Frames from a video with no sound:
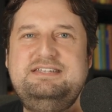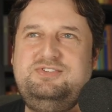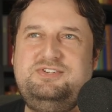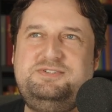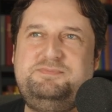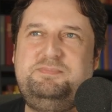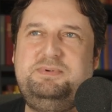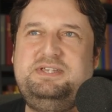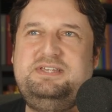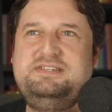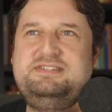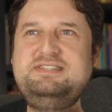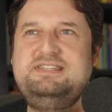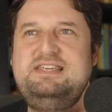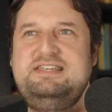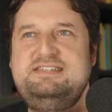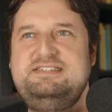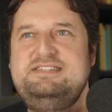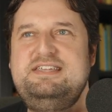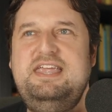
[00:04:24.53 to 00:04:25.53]
just because
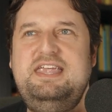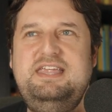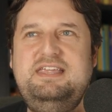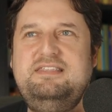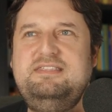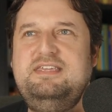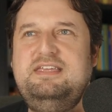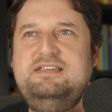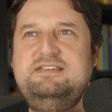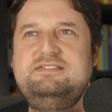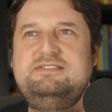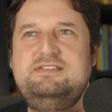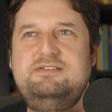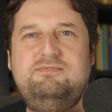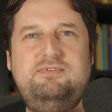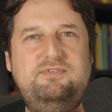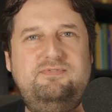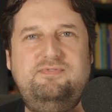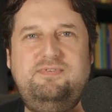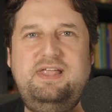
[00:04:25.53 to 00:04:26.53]
they're saying things
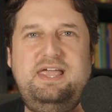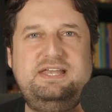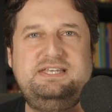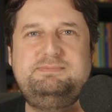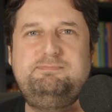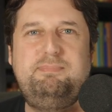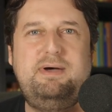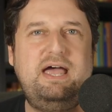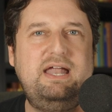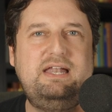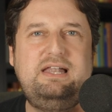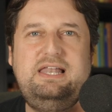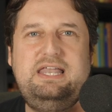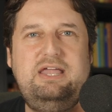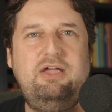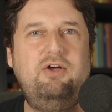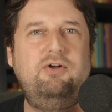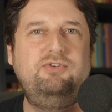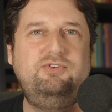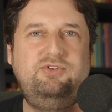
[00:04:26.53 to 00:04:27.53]
that reflect
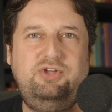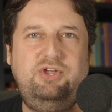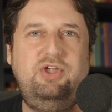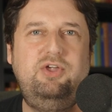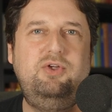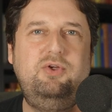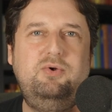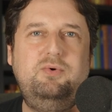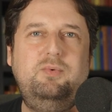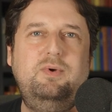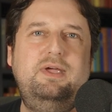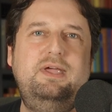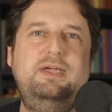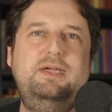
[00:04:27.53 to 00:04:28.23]
badly on you